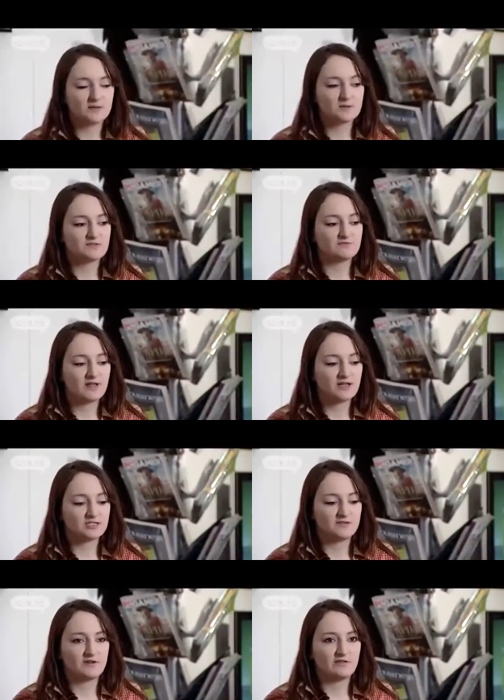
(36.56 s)
it was
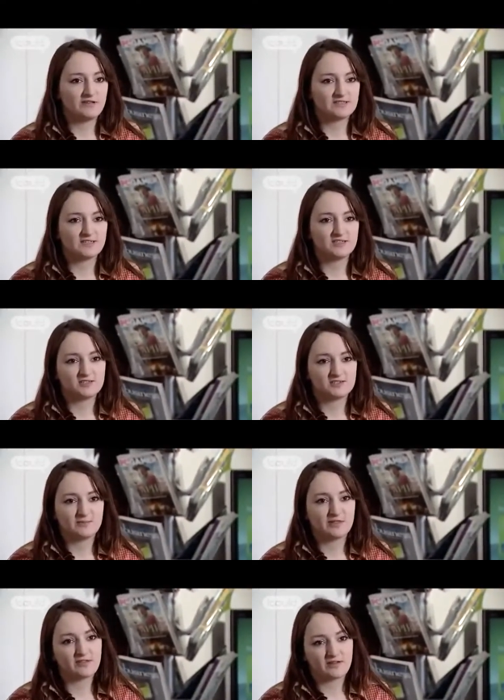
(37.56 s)
actually very recently, just a
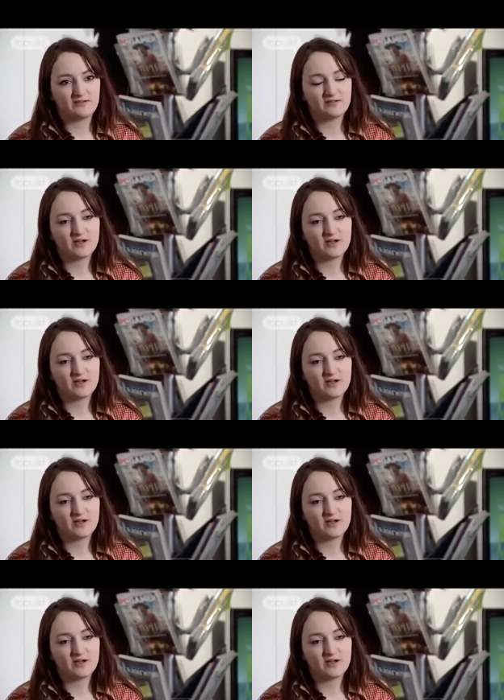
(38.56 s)
month ago,